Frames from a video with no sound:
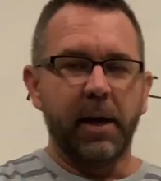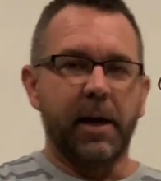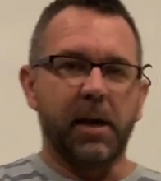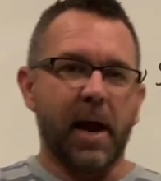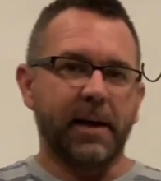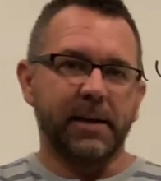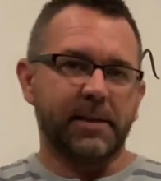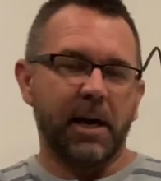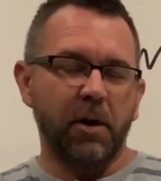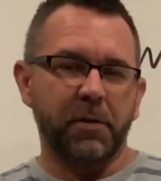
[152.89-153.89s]
and I could
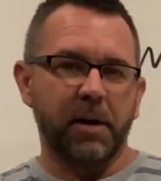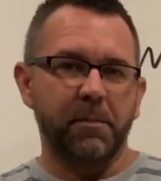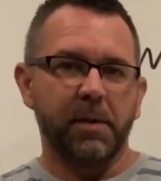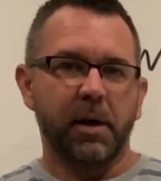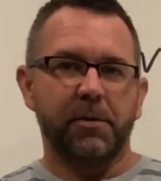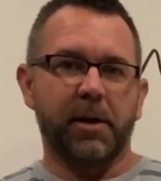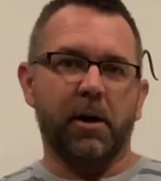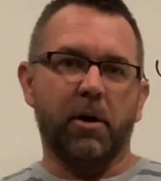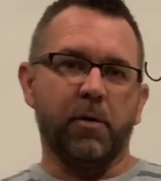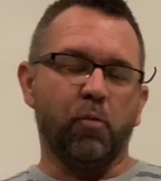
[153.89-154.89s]
tell them that
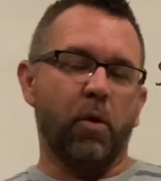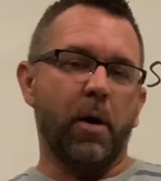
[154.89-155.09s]
on